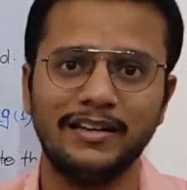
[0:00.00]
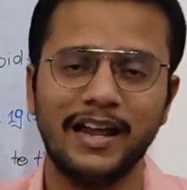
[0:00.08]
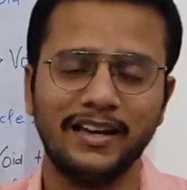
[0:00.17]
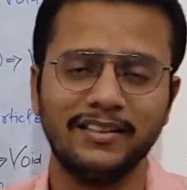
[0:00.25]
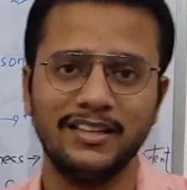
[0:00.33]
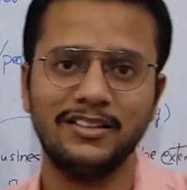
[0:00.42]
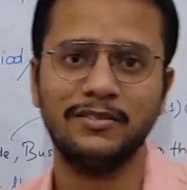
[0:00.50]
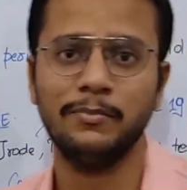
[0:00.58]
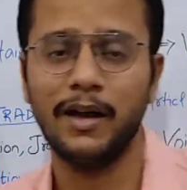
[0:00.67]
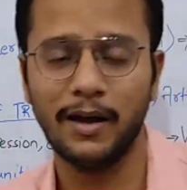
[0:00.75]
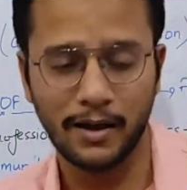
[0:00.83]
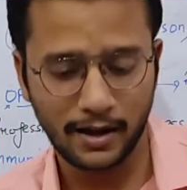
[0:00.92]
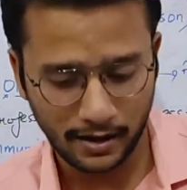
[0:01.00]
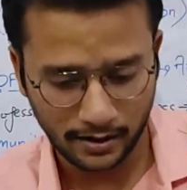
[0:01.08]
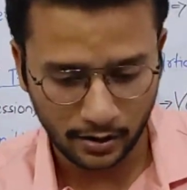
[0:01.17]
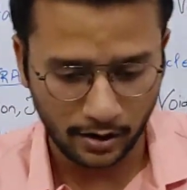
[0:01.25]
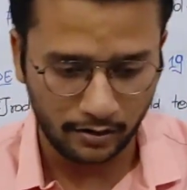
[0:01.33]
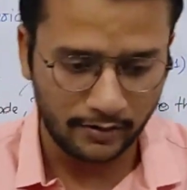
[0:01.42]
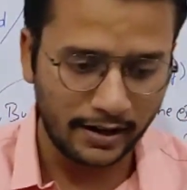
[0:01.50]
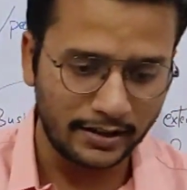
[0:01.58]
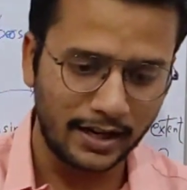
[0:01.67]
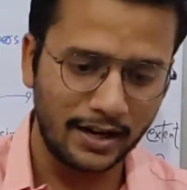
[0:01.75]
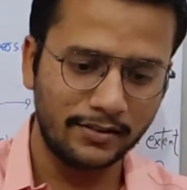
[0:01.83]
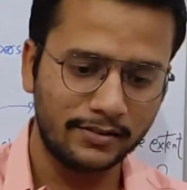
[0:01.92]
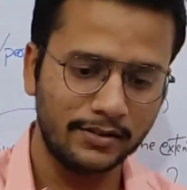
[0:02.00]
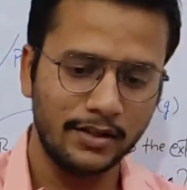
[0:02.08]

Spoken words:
like this contract is